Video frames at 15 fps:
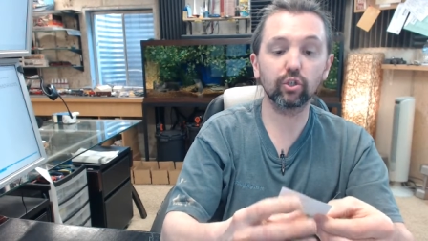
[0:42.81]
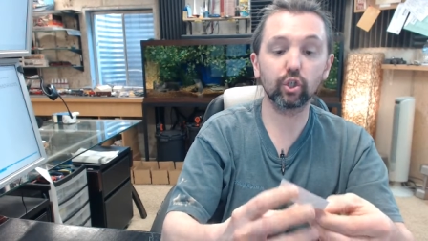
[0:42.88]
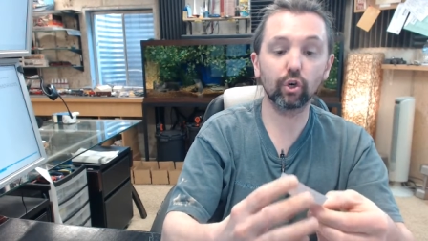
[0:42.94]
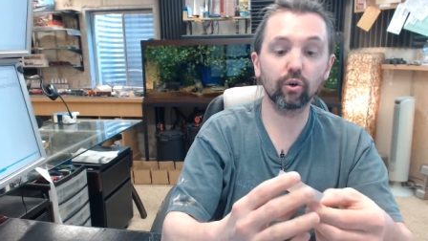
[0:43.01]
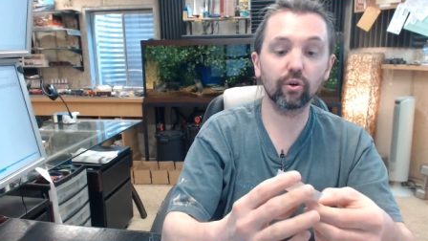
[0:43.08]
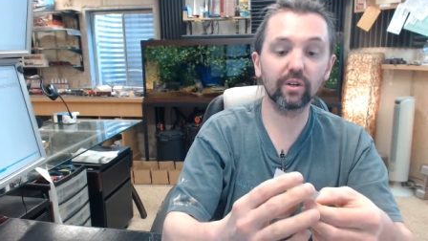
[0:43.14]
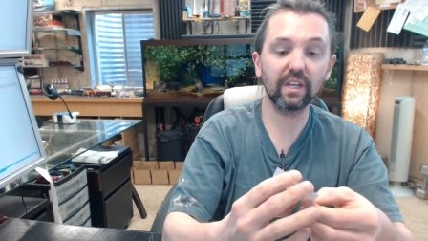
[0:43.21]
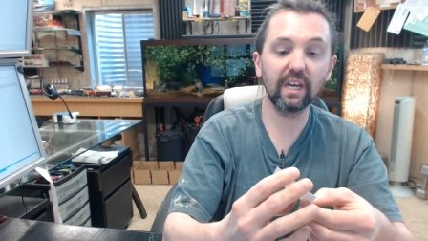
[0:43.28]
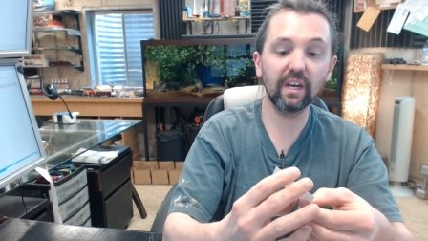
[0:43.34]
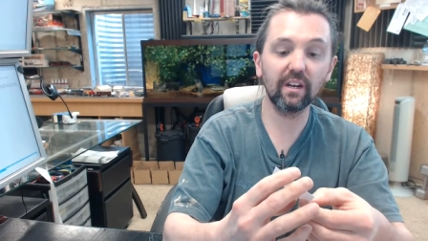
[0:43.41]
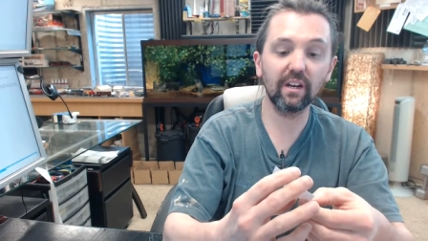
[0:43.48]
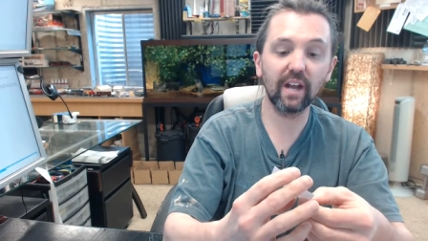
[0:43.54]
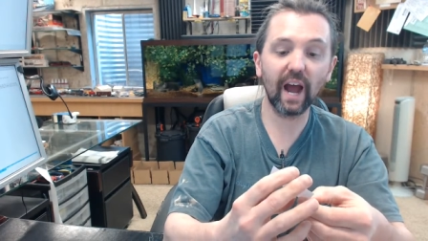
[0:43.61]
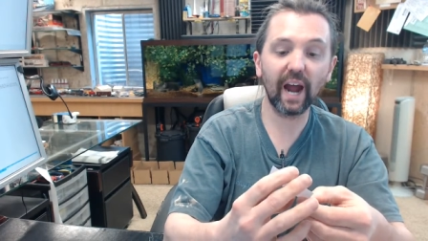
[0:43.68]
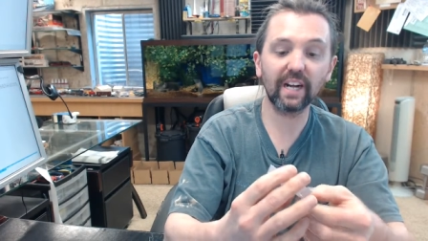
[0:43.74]
turn key
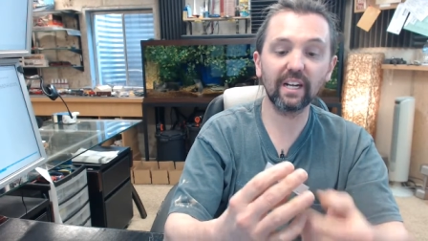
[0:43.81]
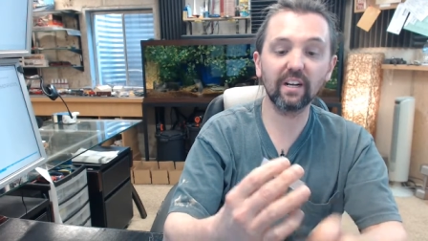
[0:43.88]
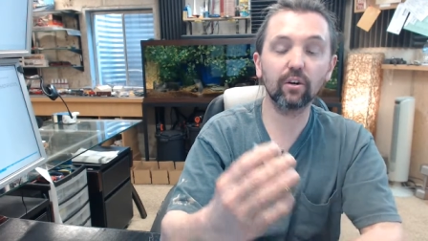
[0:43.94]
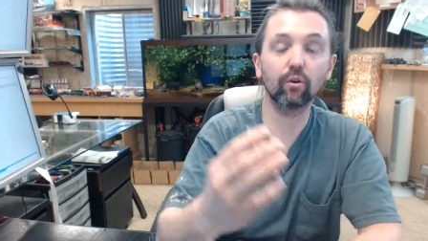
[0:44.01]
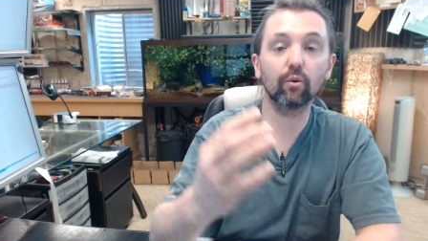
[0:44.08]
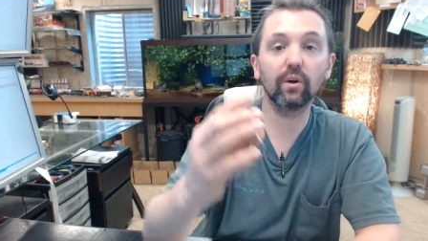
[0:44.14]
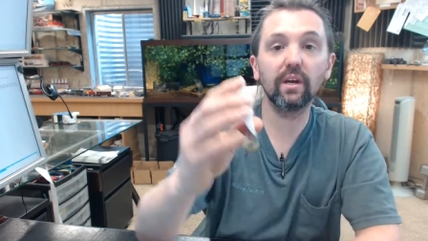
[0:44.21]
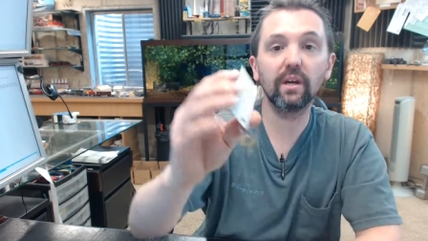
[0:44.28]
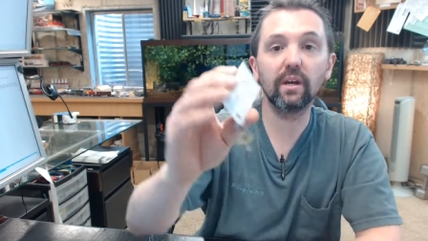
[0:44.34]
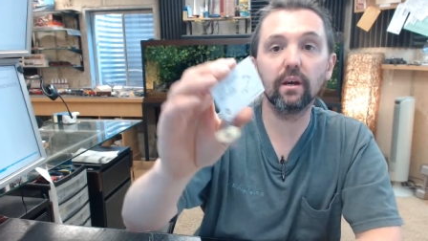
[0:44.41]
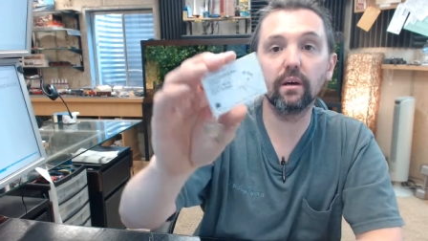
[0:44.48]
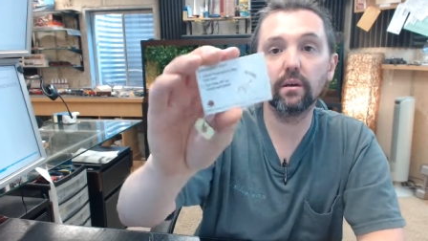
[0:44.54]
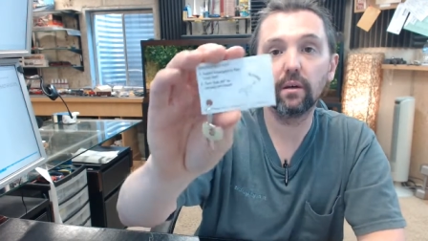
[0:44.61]
90 degree